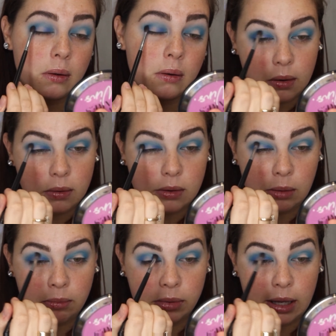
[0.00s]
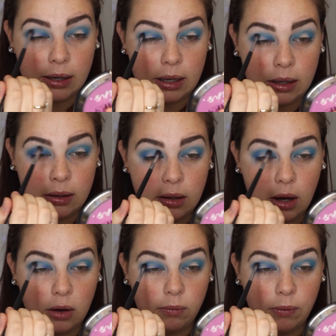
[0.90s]
Using blending
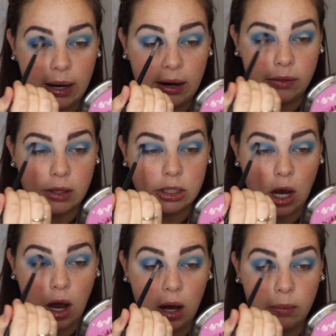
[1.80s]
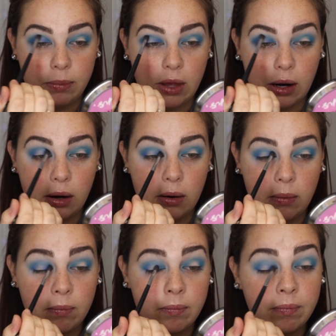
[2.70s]
right on the top there.
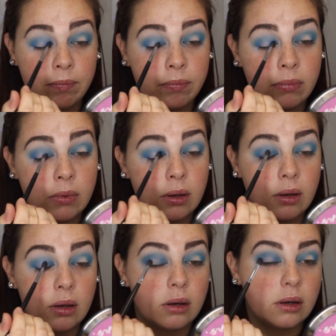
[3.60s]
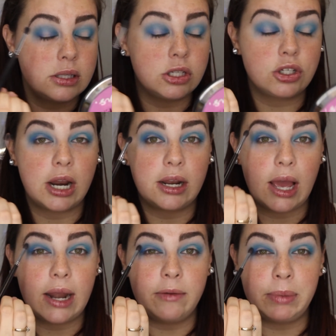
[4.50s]
Because you're trying to
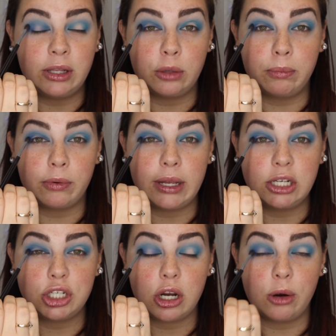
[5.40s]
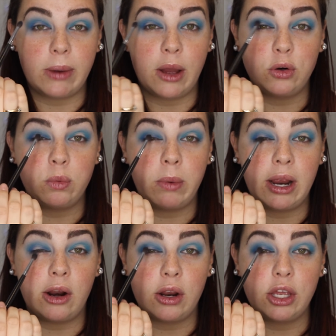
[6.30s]
kind of build a bridge around
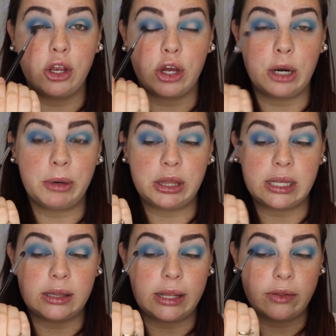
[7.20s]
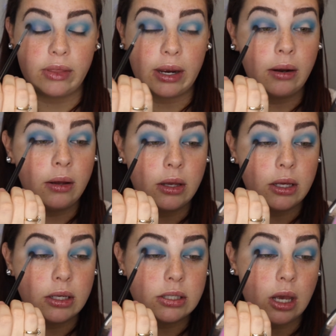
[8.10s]
where you're going to put the glitter there.
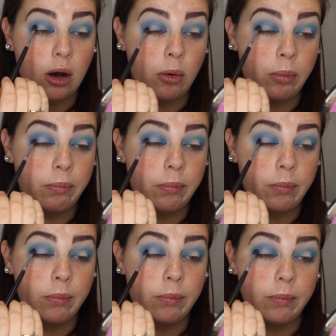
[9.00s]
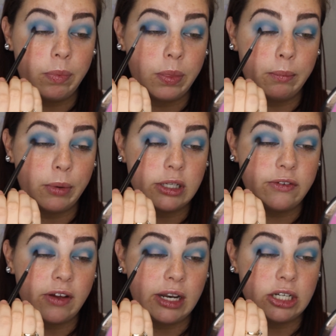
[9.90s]
So bridge
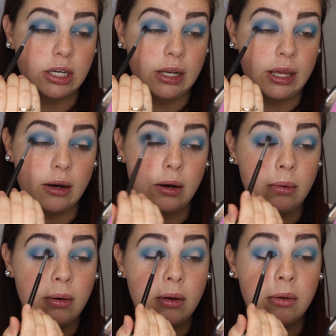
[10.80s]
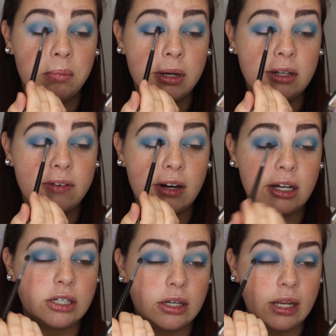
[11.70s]
foundation here,
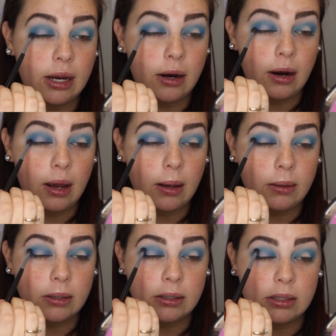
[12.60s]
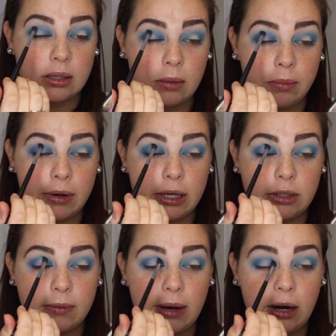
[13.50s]
and just the bridge
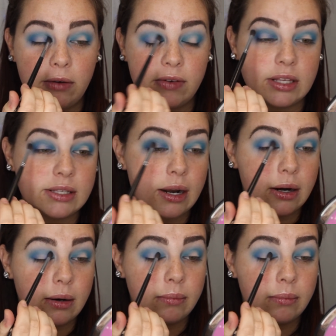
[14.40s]
right over the center.